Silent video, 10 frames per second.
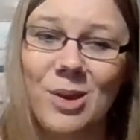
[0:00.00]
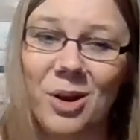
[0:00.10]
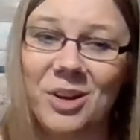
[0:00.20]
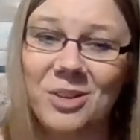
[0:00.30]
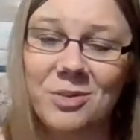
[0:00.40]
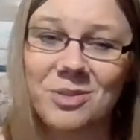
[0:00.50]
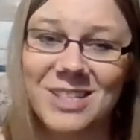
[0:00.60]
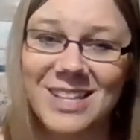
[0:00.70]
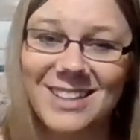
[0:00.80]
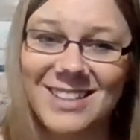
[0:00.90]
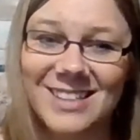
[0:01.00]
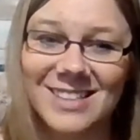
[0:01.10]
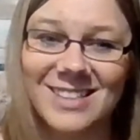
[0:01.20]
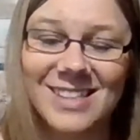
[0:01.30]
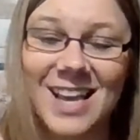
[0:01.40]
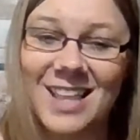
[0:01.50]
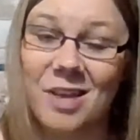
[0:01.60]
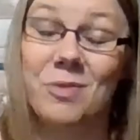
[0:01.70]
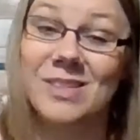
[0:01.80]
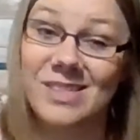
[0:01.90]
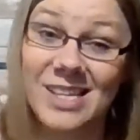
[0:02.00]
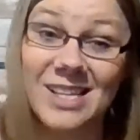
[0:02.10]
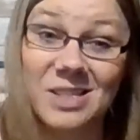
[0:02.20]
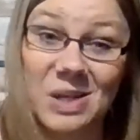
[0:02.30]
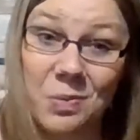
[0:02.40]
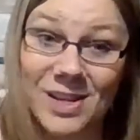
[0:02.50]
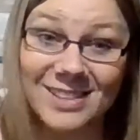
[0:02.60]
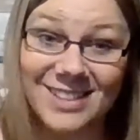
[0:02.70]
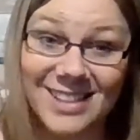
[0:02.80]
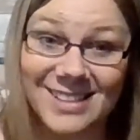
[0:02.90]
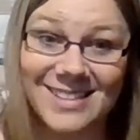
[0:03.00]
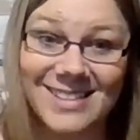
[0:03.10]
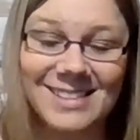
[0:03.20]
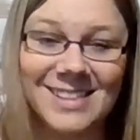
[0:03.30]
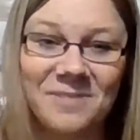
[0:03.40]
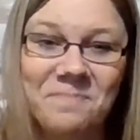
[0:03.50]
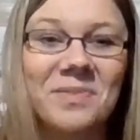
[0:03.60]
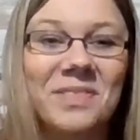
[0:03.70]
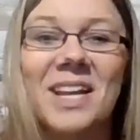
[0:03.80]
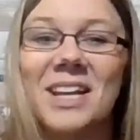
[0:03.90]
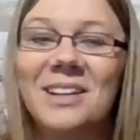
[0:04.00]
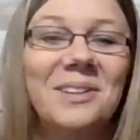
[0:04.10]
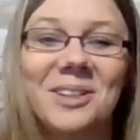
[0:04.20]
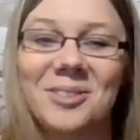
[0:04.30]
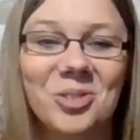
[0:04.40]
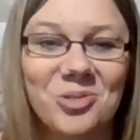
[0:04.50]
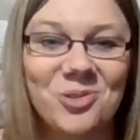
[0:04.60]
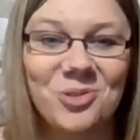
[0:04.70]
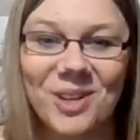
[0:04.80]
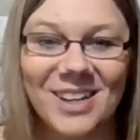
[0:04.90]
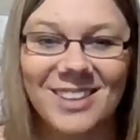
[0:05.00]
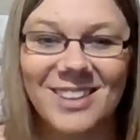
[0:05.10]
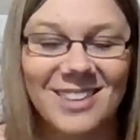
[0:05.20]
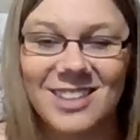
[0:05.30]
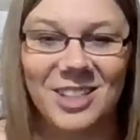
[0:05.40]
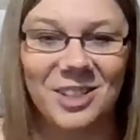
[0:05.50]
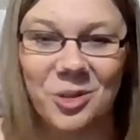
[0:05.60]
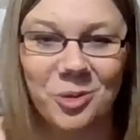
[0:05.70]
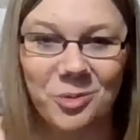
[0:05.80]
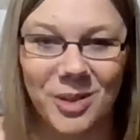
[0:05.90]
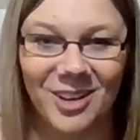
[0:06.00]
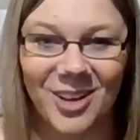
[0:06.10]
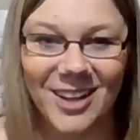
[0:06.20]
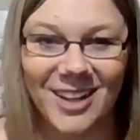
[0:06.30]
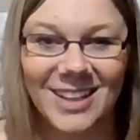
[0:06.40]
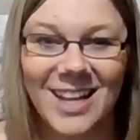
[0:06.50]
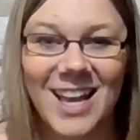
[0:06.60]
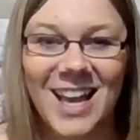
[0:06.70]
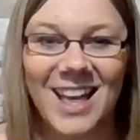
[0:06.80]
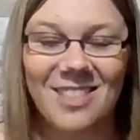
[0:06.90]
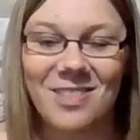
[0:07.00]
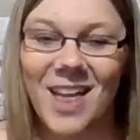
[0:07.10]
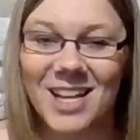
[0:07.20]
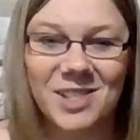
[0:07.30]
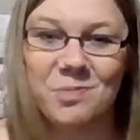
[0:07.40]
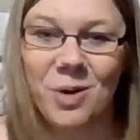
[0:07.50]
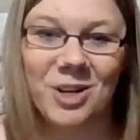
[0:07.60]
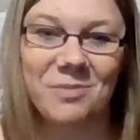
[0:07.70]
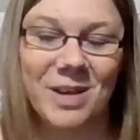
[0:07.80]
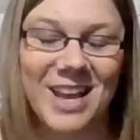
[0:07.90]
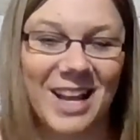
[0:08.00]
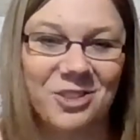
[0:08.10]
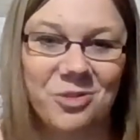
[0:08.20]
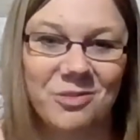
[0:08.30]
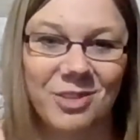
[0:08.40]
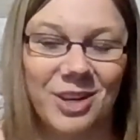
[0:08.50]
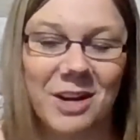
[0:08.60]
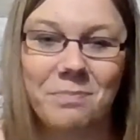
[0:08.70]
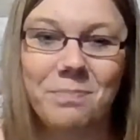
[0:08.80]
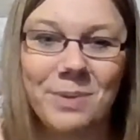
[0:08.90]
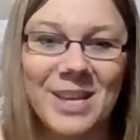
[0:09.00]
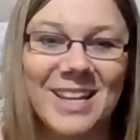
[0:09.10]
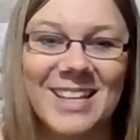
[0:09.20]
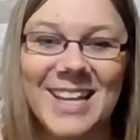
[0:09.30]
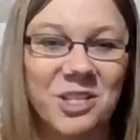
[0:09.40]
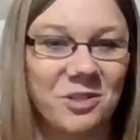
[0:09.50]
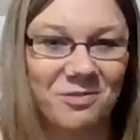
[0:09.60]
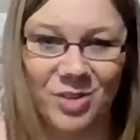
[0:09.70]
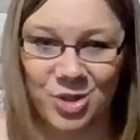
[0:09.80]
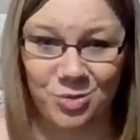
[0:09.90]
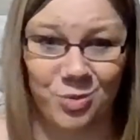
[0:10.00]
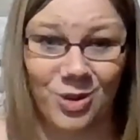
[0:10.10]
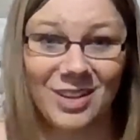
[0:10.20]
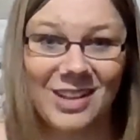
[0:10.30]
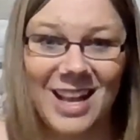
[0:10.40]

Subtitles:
our uniqueness that we see as a weakness a clear strength to who we are. That's part of my extrovert and being an individual.